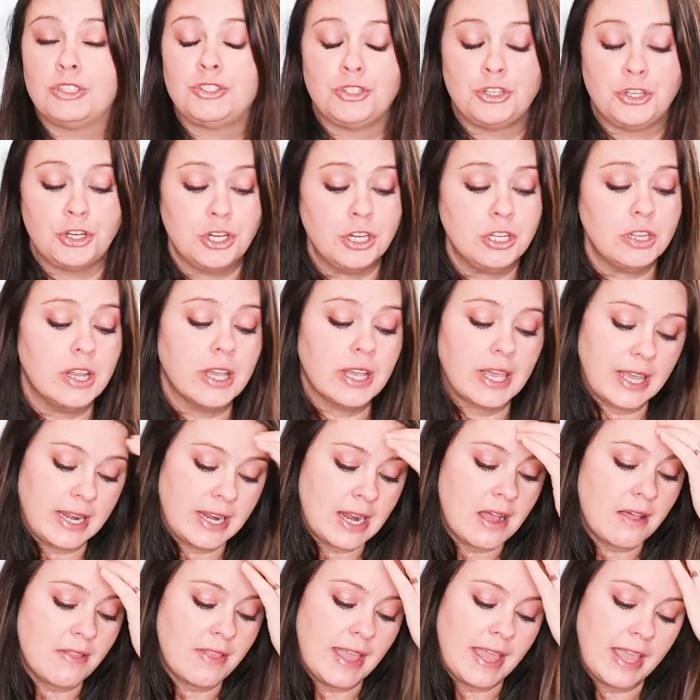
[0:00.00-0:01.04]
So you're looking
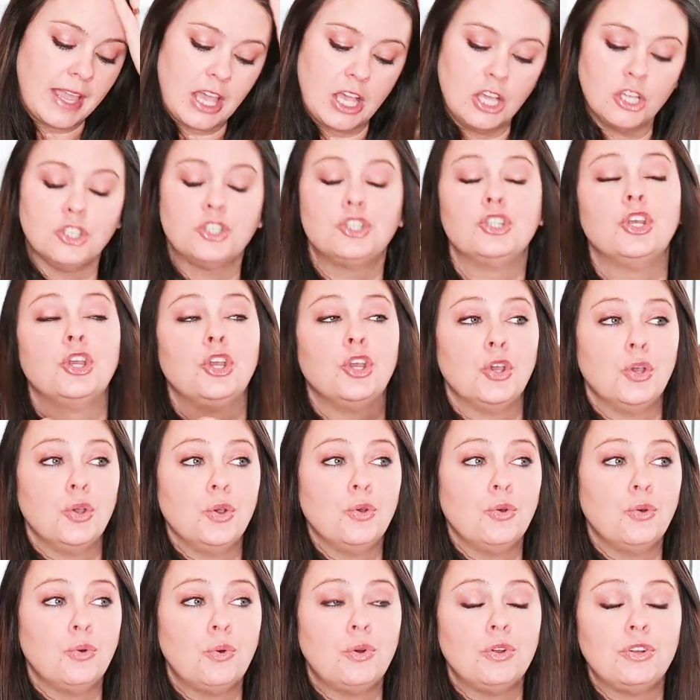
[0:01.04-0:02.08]
at like
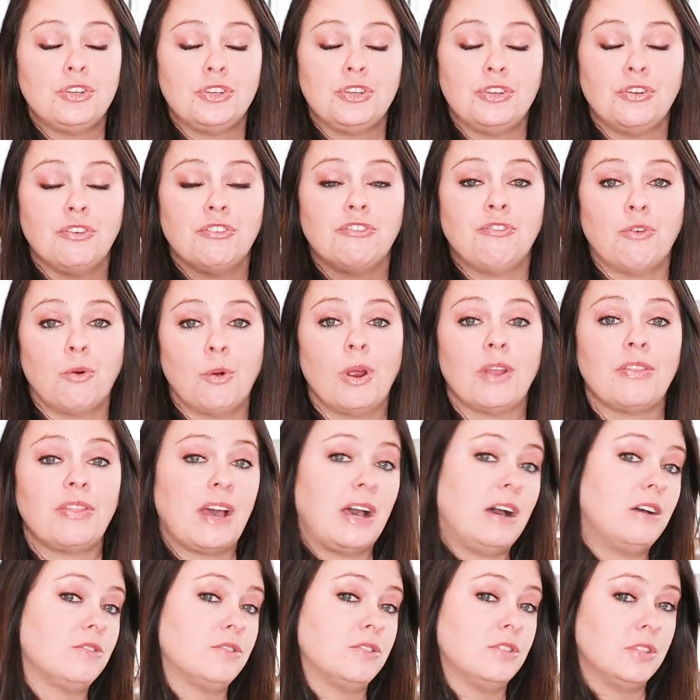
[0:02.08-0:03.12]
$2,000 to
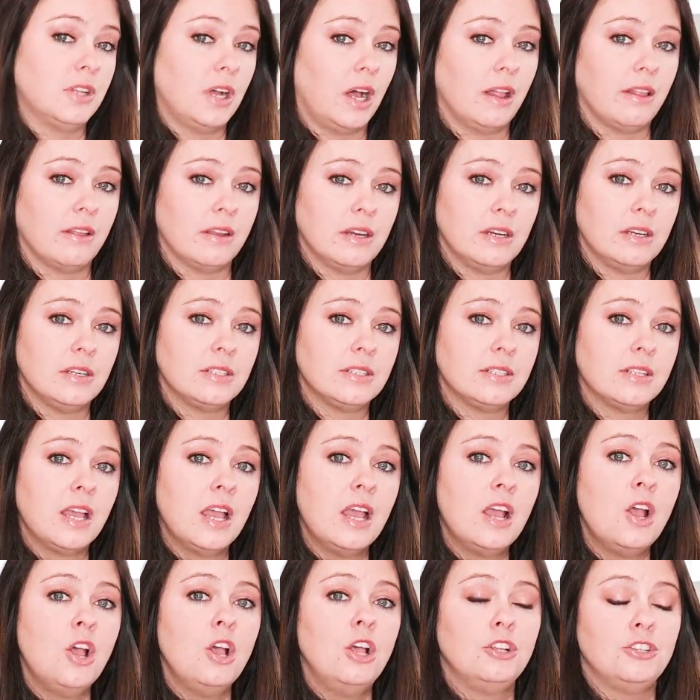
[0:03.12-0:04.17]
$4,000
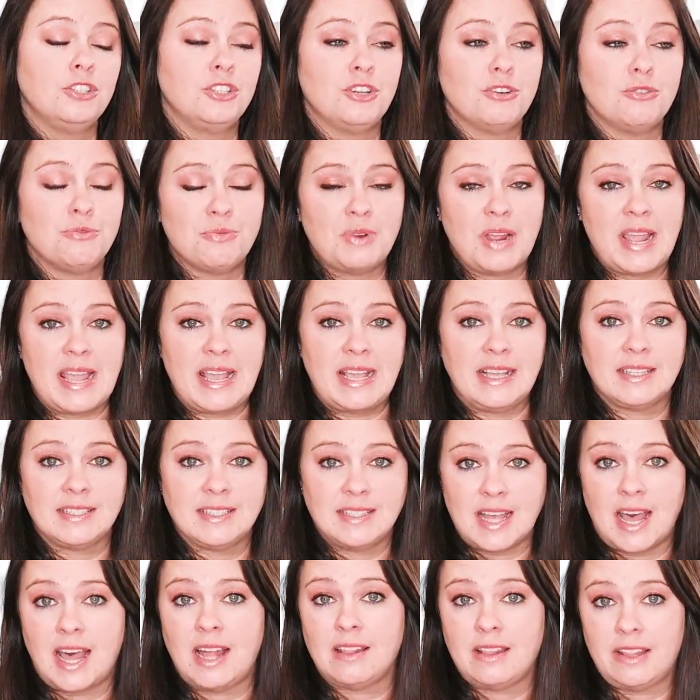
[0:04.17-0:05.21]
to raise
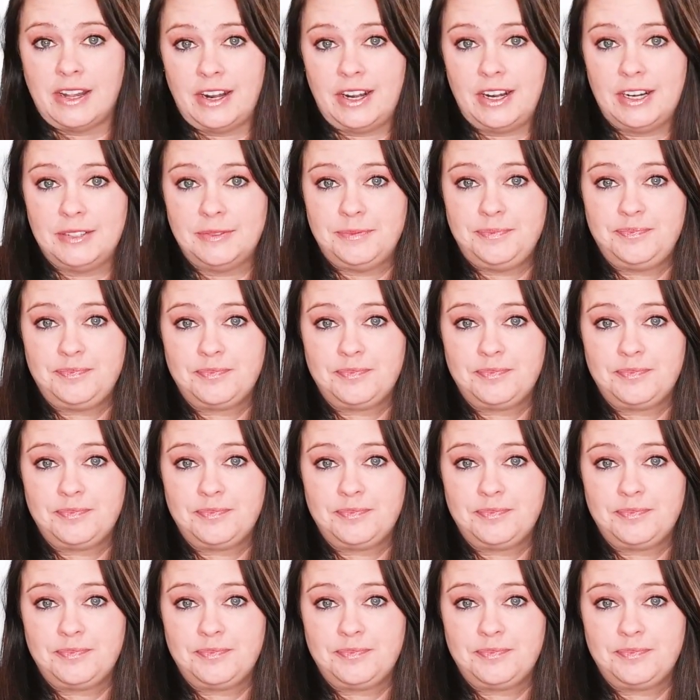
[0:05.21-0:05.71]
that litter.